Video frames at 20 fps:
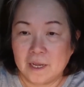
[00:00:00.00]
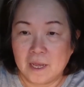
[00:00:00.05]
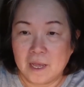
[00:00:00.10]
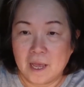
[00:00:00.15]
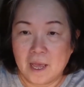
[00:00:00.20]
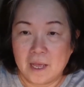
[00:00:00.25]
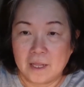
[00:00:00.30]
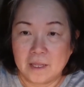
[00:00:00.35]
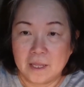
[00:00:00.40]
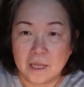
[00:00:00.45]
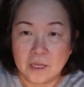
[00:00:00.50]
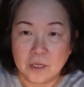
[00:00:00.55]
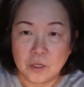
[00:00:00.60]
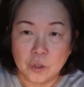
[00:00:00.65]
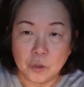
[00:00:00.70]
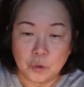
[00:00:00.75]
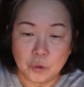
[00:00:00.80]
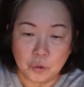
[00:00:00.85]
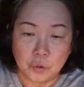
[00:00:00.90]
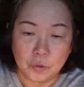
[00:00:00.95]
And then you
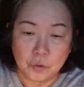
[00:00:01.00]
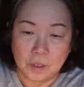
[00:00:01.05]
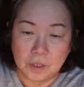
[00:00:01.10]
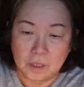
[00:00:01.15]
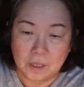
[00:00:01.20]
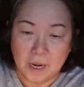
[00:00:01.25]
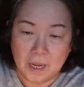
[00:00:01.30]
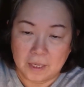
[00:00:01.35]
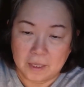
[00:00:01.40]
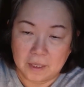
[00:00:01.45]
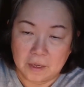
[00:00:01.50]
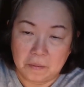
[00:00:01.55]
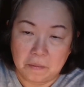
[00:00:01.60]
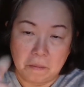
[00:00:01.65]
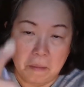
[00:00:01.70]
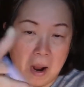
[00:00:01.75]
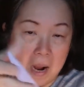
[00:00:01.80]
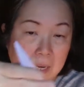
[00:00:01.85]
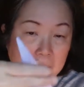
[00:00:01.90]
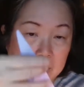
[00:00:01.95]
do like a
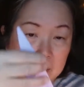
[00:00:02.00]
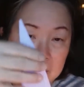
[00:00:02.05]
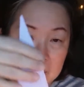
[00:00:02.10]
marking